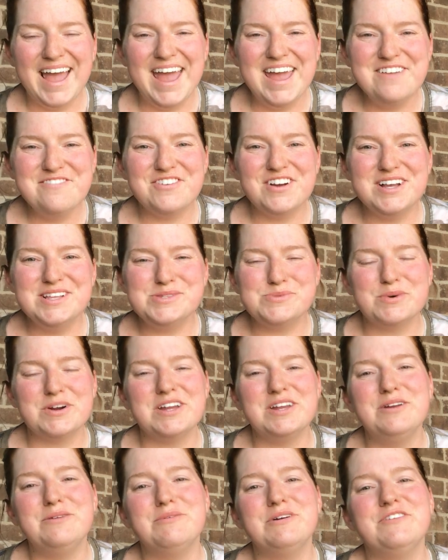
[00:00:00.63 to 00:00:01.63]
Hey friends, we're
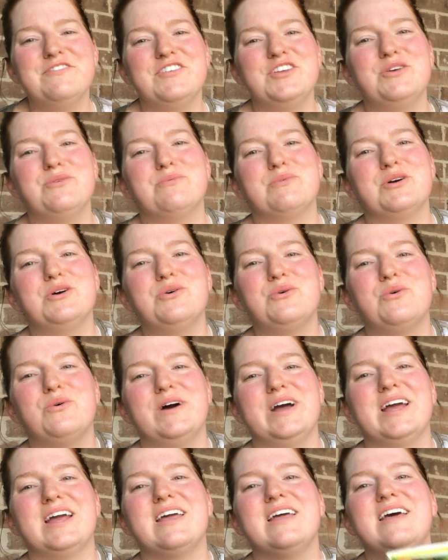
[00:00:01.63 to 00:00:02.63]
going to review real
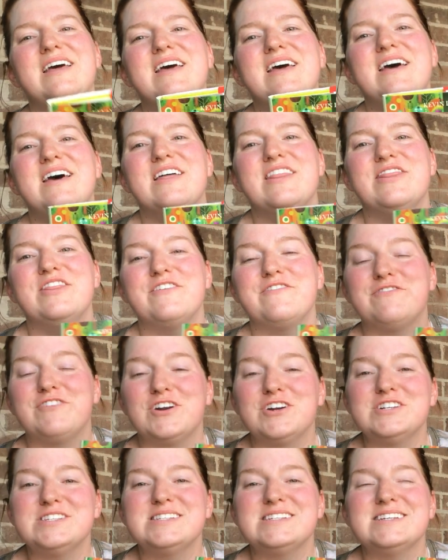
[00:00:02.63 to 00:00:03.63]
quick the
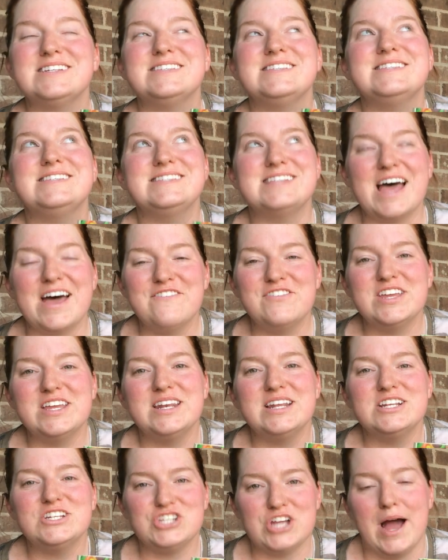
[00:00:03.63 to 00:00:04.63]
first
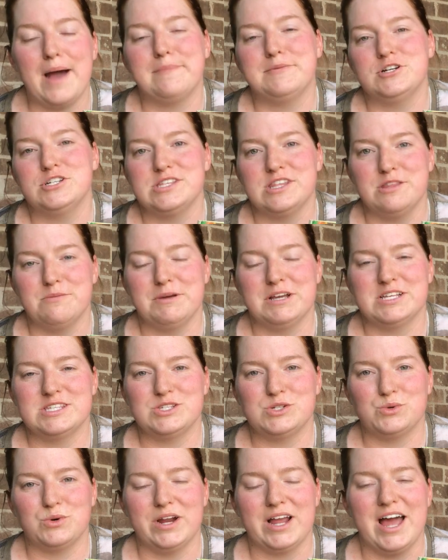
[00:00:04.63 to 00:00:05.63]
7 chapters of The Biggest
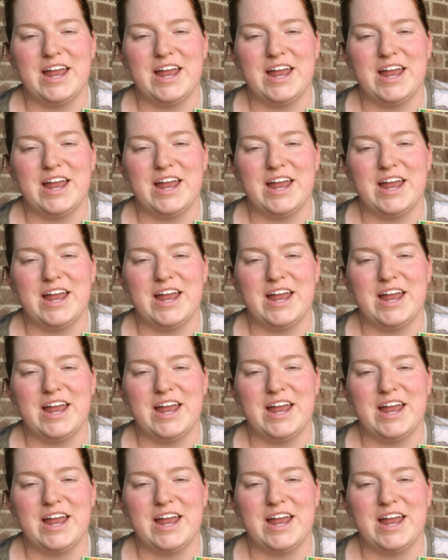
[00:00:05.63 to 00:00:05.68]
Story.